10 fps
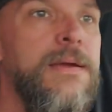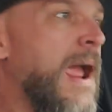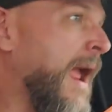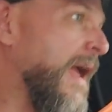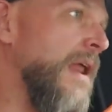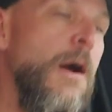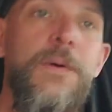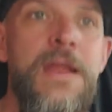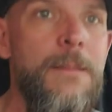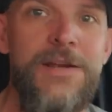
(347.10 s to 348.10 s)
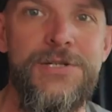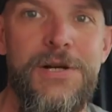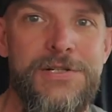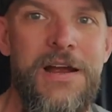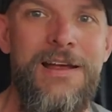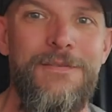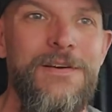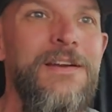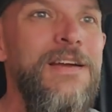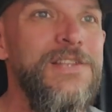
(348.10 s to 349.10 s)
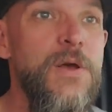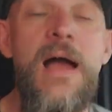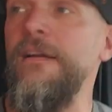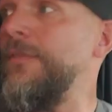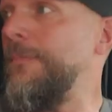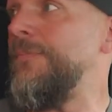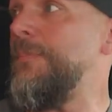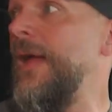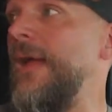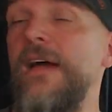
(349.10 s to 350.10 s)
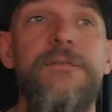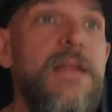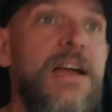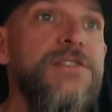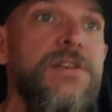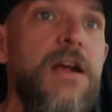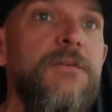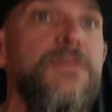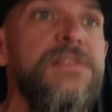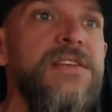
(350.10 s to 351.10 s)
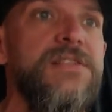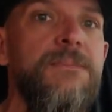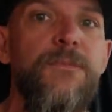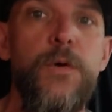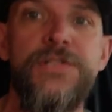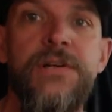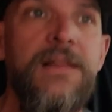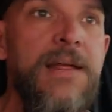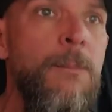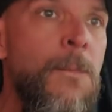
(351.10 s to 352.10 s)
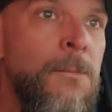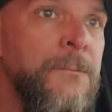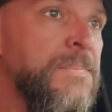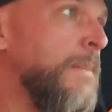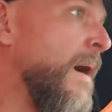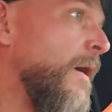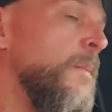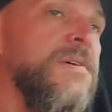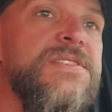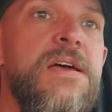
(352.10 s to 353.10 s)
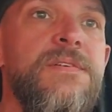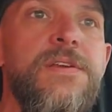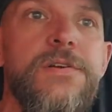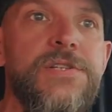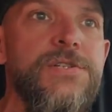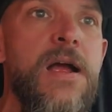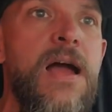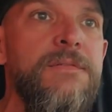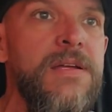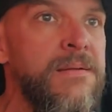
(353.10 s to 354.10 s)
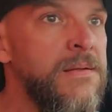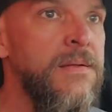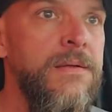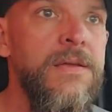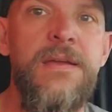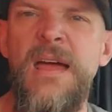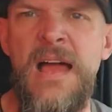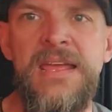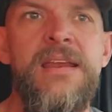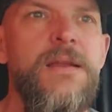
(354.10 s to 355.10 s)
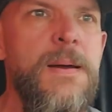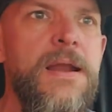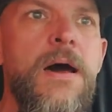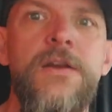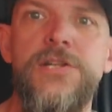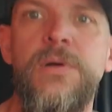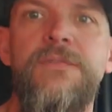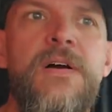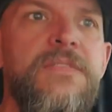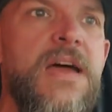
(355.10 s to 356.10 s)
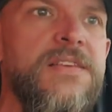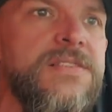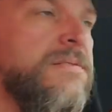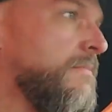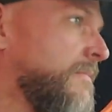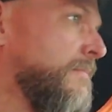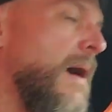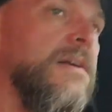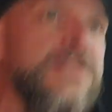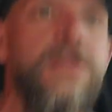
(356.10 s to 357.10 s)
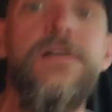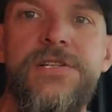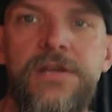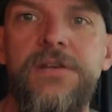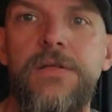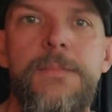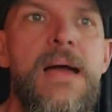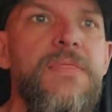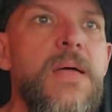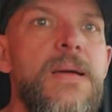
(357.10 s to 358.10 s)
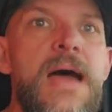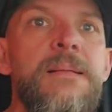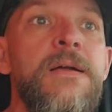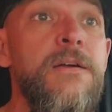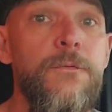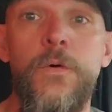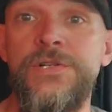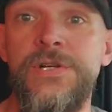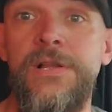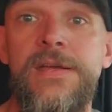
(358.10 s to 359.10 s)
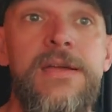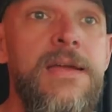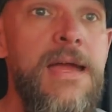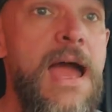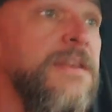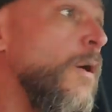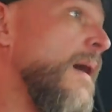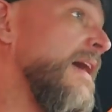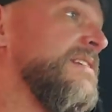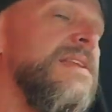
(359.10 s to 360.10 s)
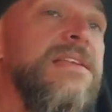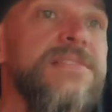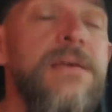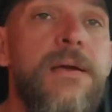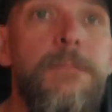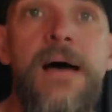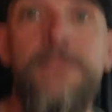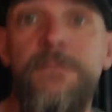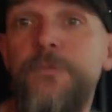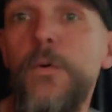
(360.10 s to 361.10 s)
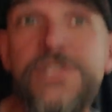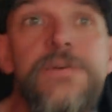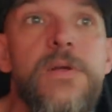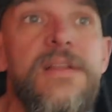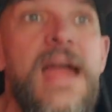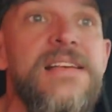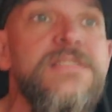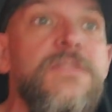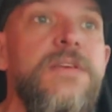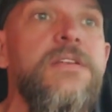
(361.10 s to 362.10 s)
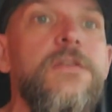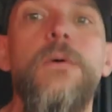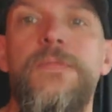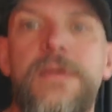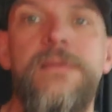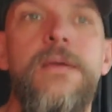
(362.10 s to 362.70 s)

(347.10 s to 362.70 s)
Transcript: And I would not be a truck driver. So I had to pay extra careful attention. Fortunately, in my almost 7 years of driving, I get in about 125,000 miles a year, so you can do the math on that. Fortunately, had no accidents, but fortune really has nothing to do with it.